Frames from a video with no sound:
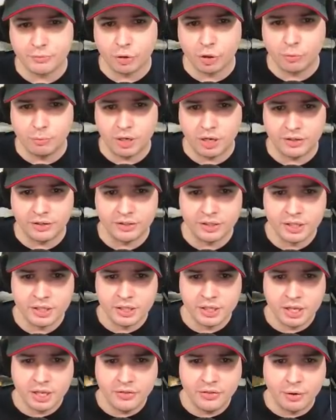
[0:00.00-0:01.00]
robot
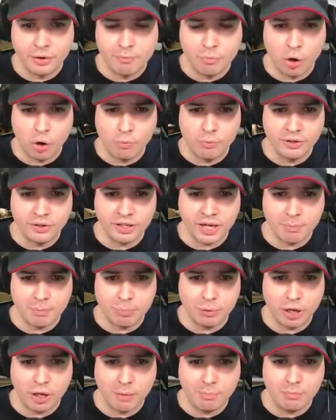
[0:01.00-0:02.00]
the moment I
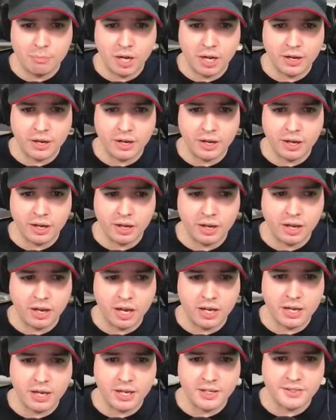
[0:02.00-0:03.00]
plop my
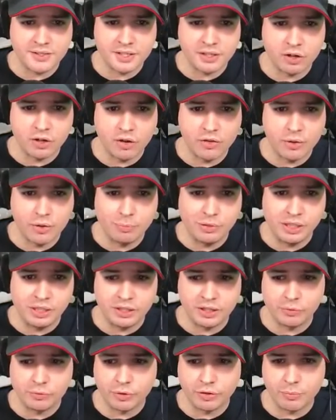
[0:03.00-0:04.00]
I sit on the
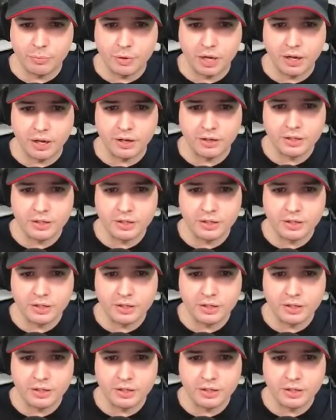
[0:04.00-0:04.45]
beacon with my